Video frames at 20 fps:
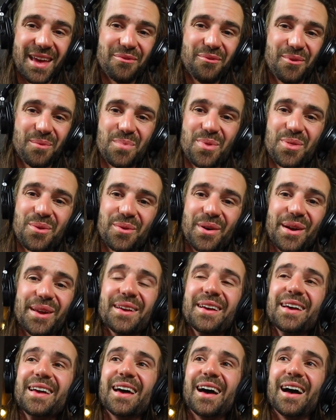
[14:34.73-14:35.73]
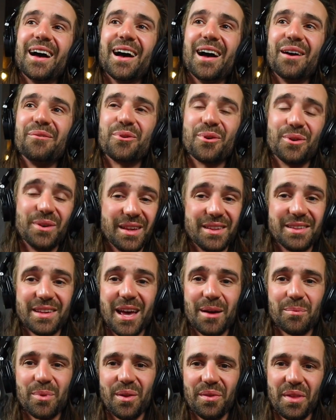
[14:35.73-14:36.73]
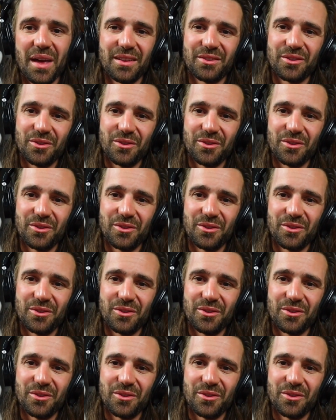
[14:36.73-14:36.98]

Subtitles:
FM3, I've got an example of that.